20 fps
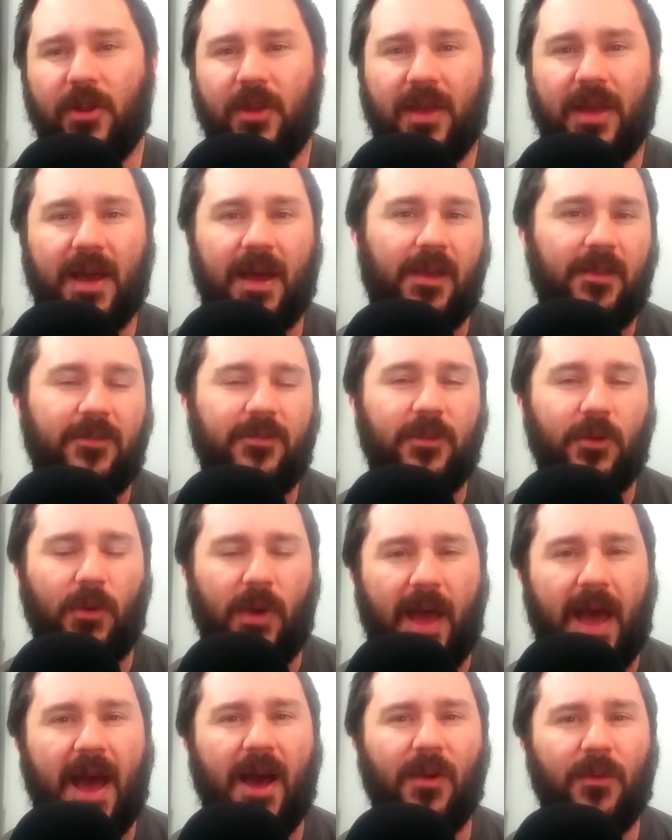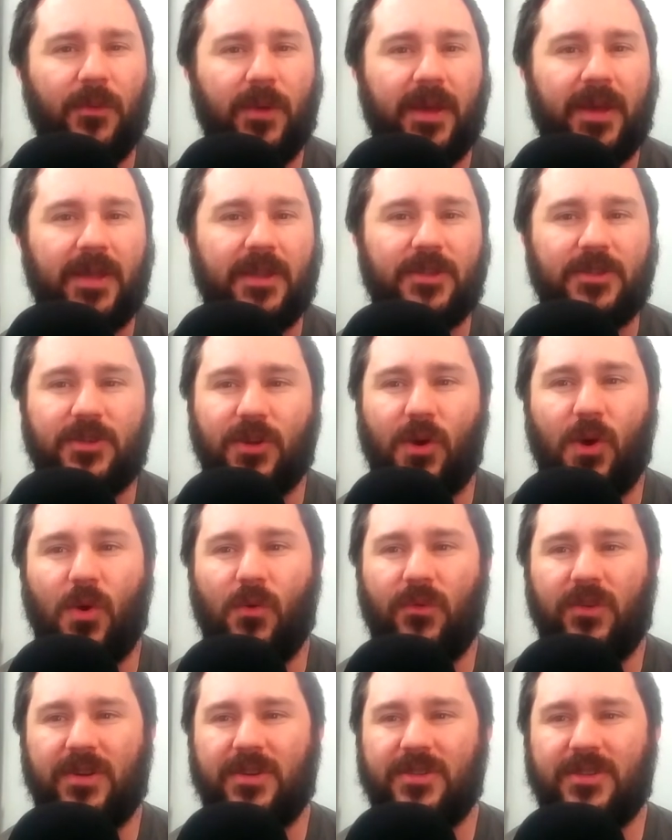are you guys so outraged
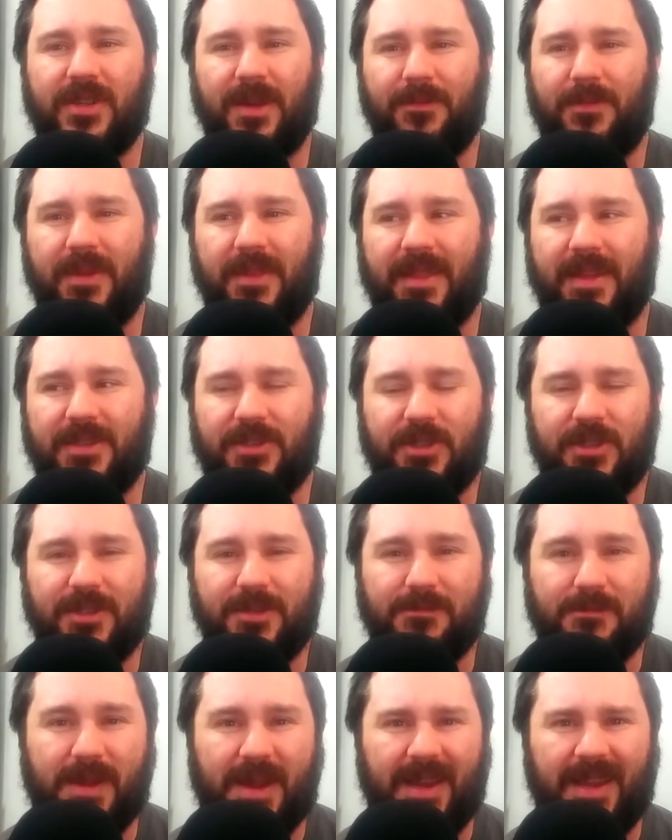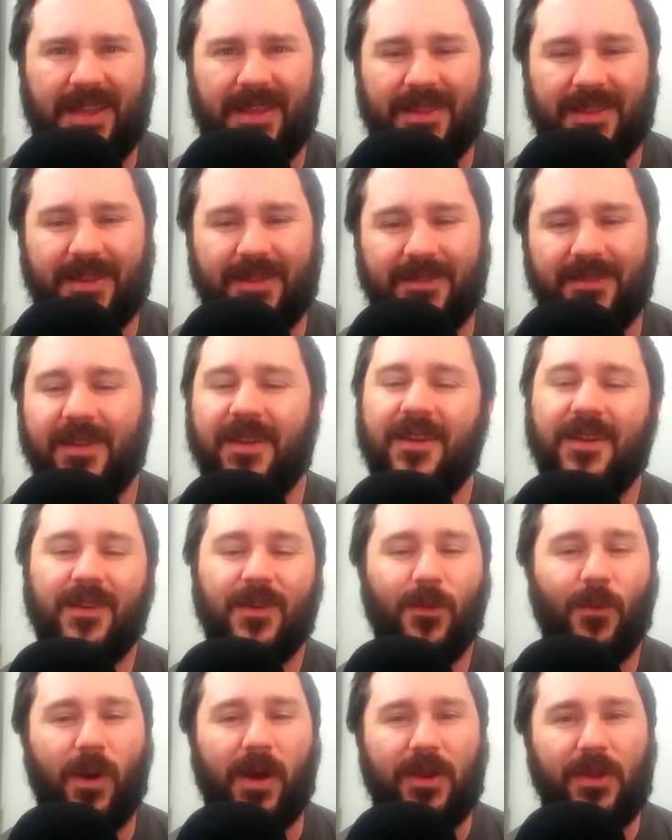over something that's just meaningless?
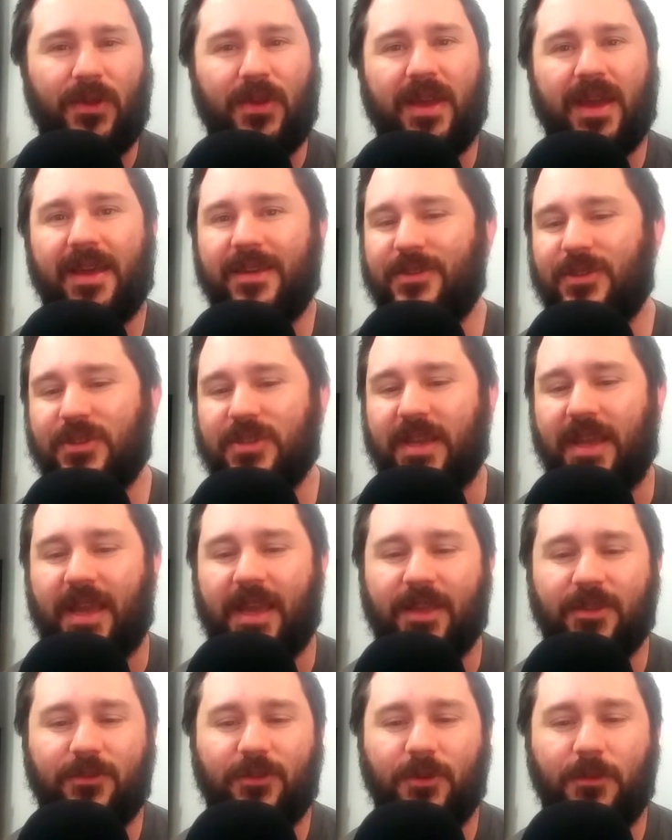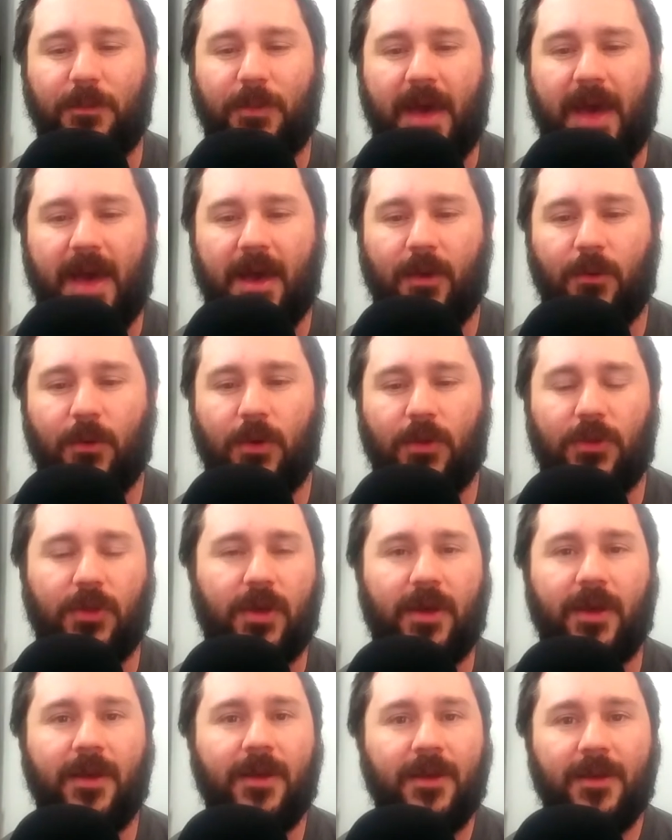Why don't you guys just answer back with
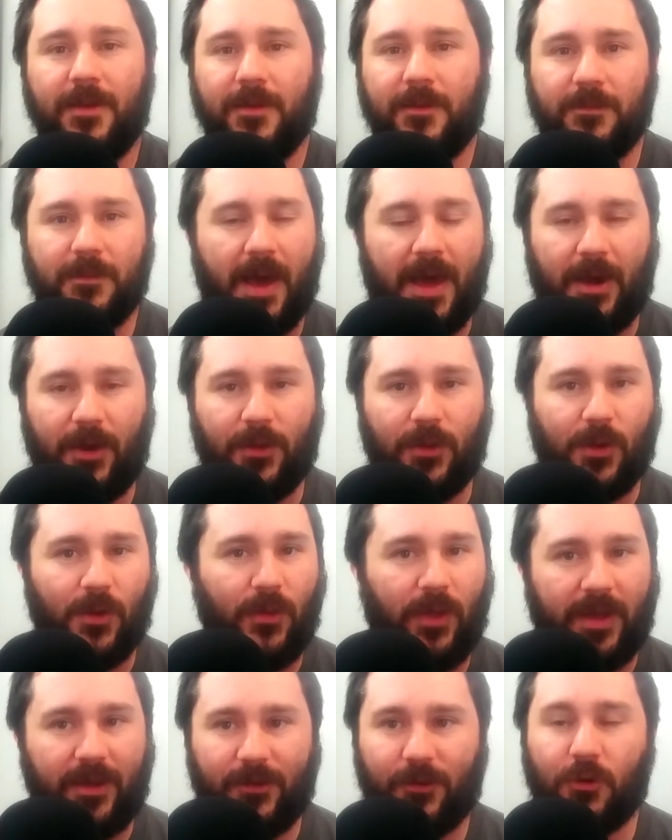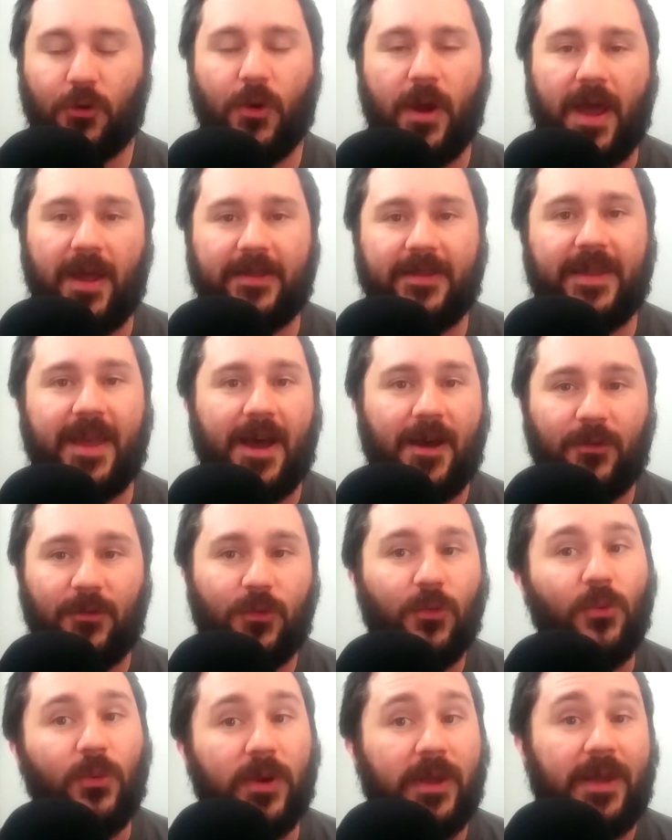a, I don't know, like
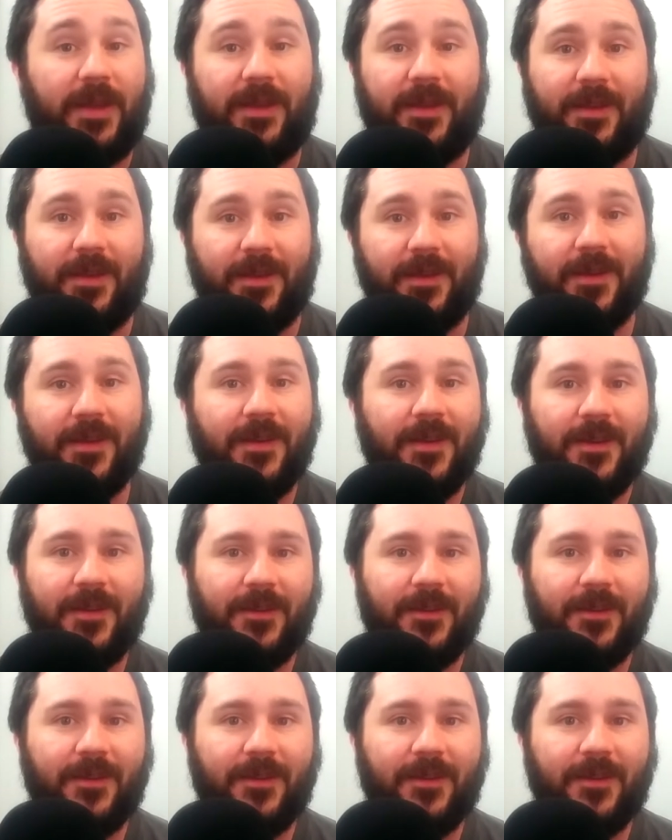Crackdown 3?